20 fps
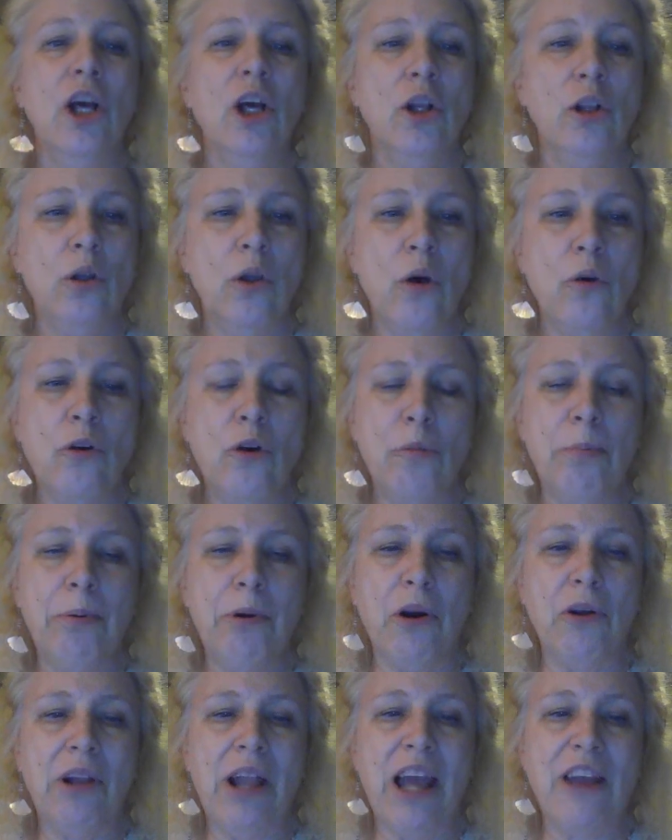Local
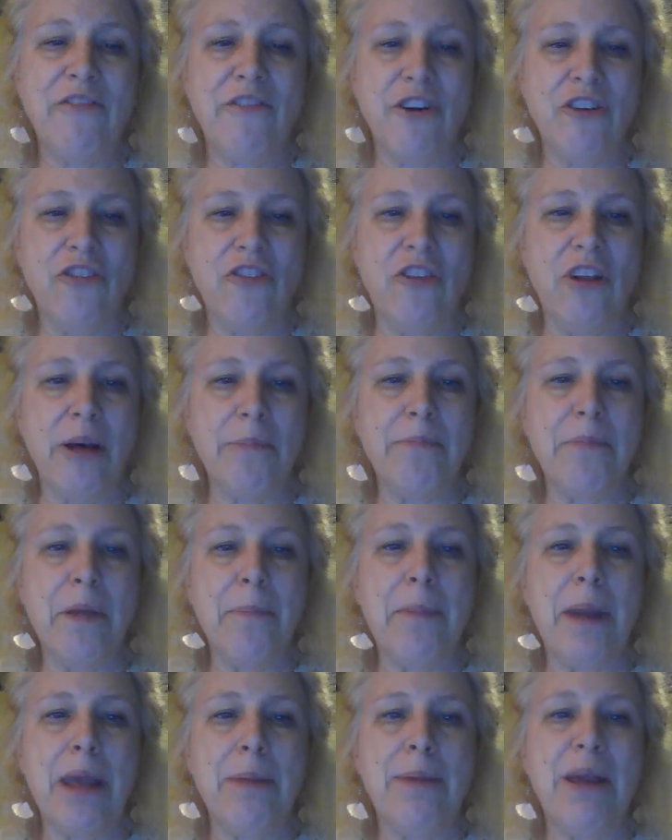pro-lifers dubbed the
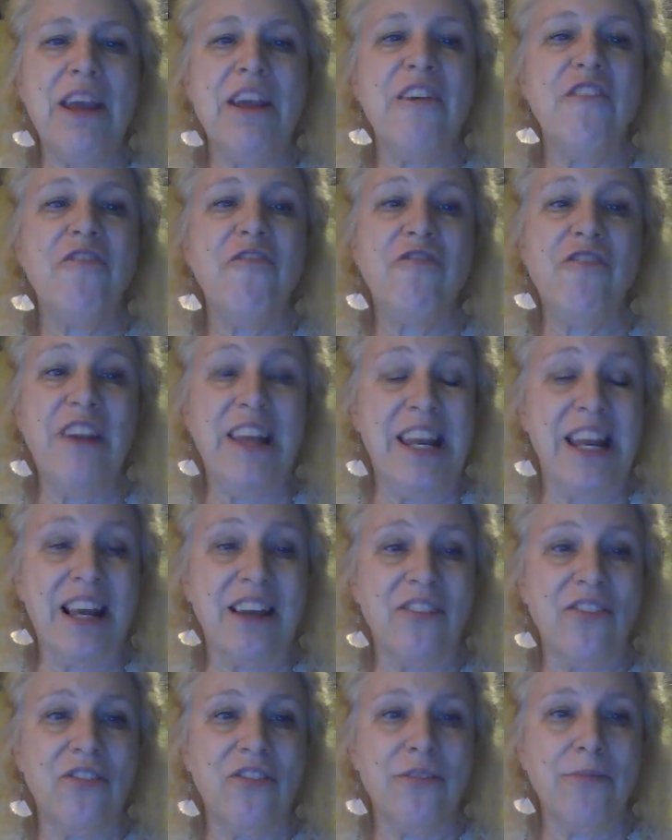baby
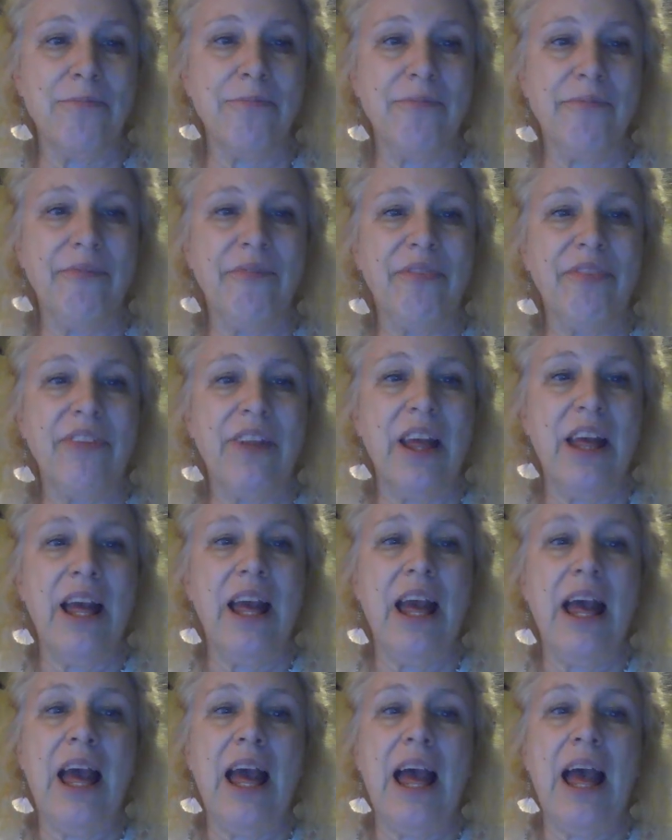Phoenix.
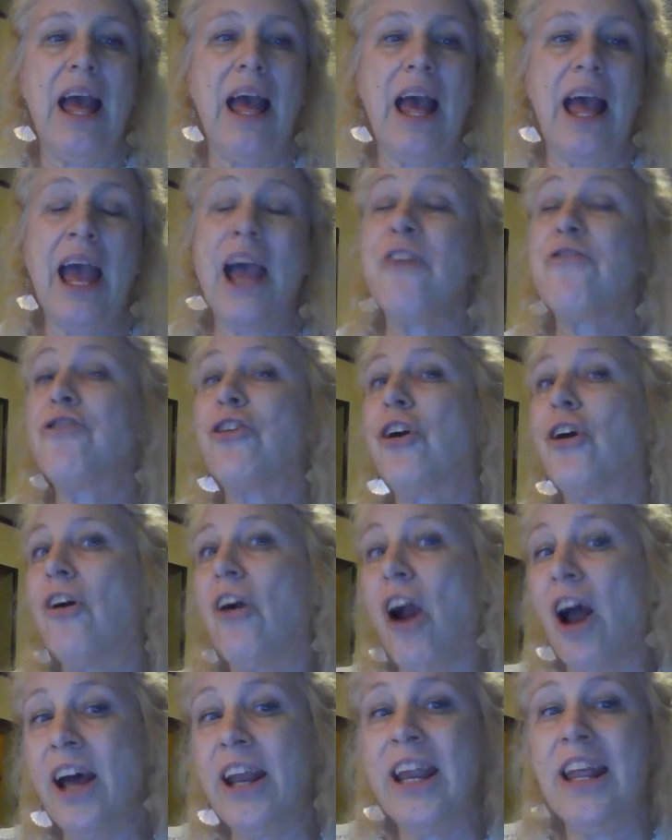After
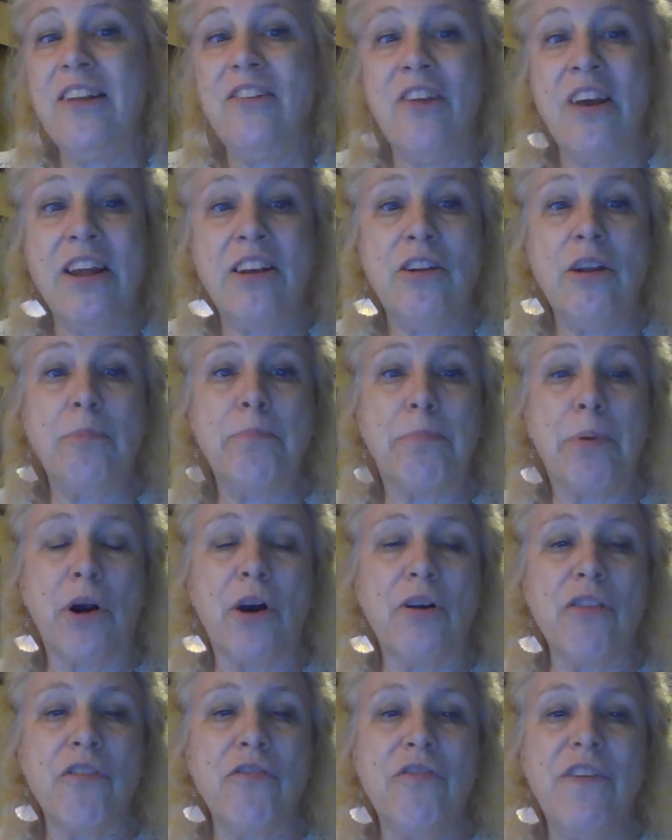her unintended
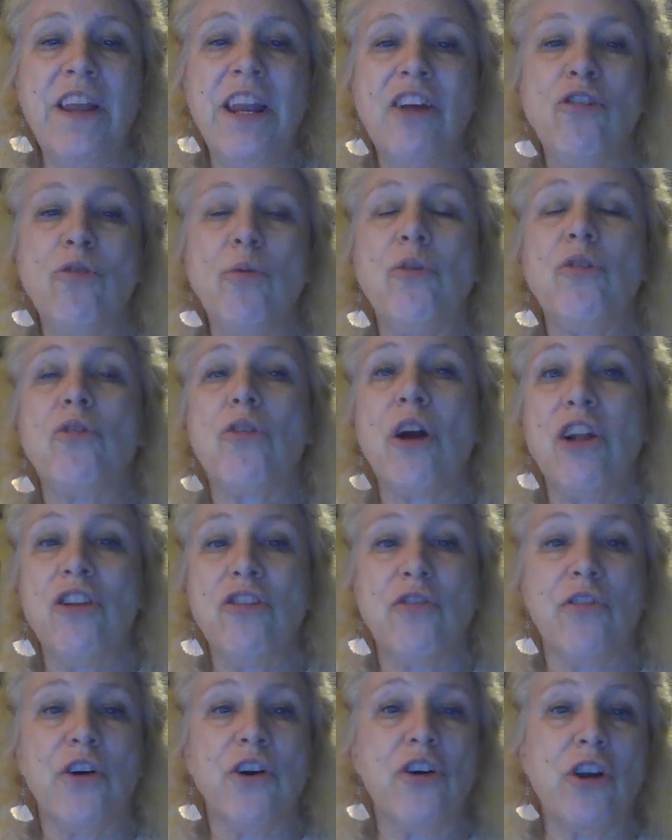birth, Phoenix was
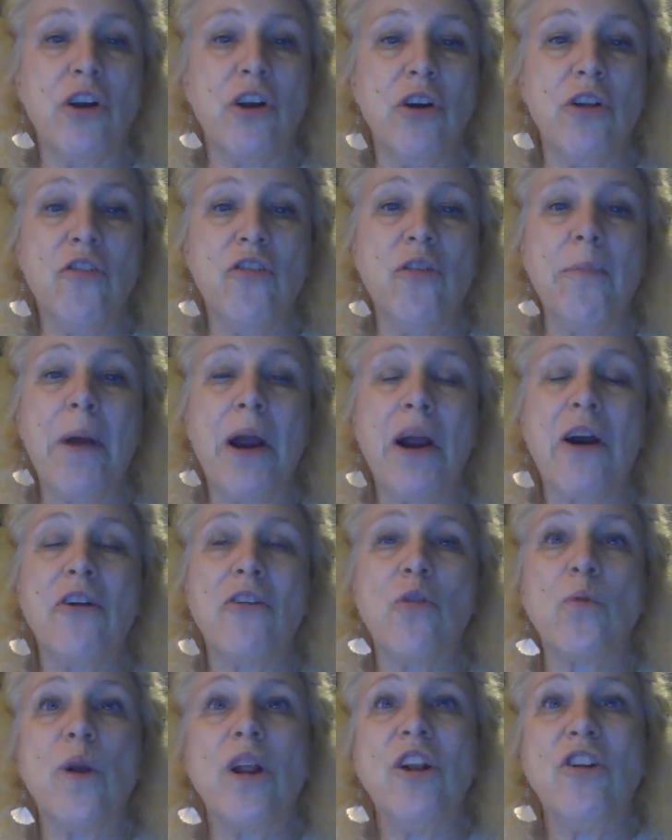transferred to Good
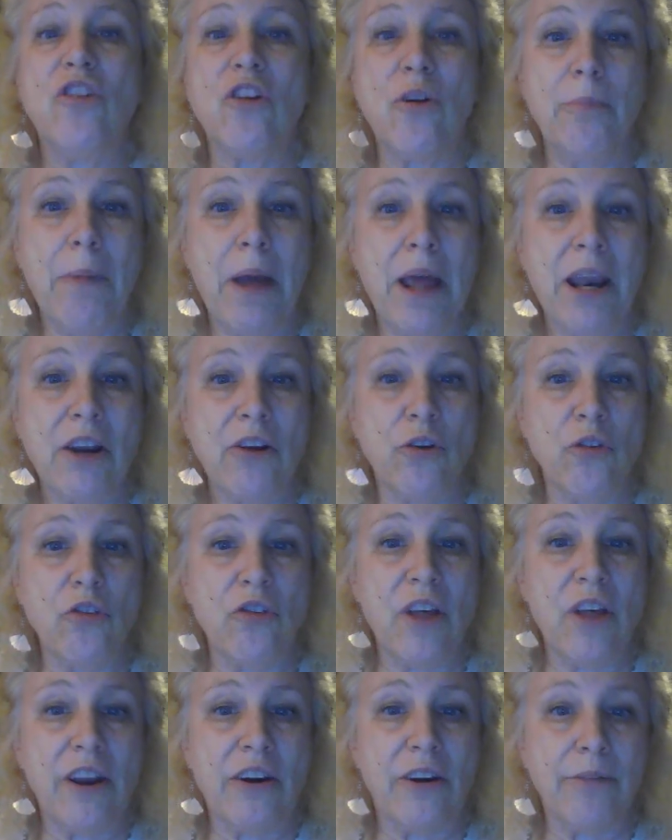Samaritan Regional Medical
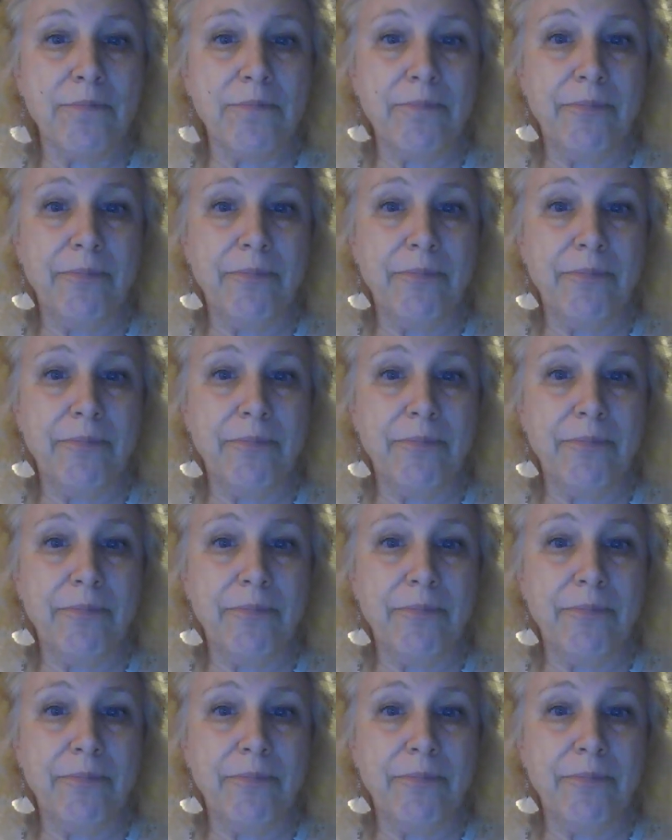Center.